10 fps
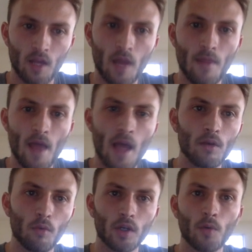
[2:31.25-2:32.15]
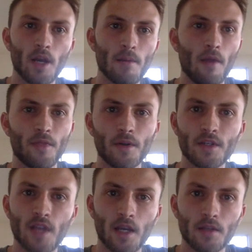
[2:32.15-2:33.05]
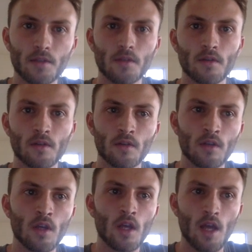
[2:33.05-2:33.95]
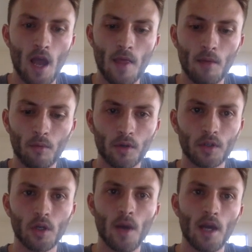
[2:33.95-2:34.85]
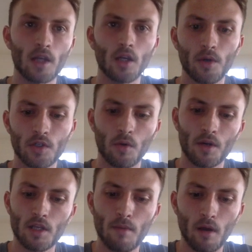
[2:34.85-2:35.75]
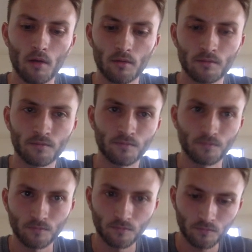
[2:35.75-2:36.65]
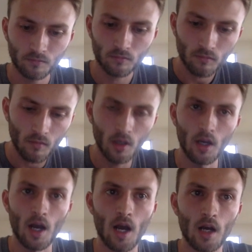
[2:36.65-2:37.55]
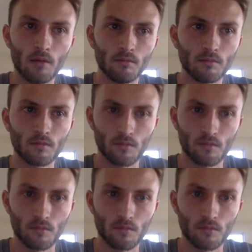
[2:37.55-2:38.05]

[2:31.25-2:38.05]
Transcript: And then we're going to wait about 30 seconds, and then we're going to go ahead and go into our email. All